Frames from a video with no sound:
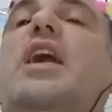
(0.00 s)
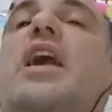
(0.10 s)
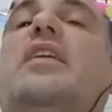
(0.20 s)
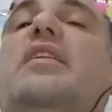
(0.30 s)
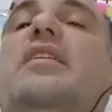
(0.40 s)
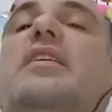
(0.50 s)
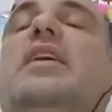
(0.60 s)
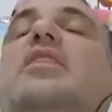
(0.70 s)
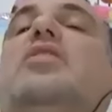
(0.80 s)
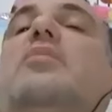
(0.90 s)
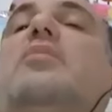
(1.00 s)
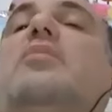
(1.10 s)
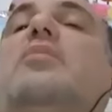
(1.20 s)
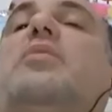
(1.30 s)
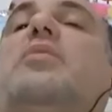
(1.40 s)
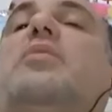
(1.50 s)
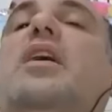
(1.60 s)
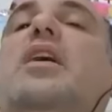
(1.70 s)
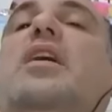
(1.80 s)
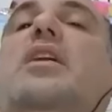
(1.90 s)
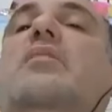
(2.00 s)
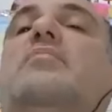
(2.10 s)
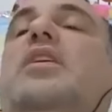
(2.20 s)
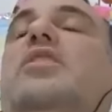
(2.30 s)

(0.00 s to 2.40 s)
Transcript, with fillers: and kill somebody um,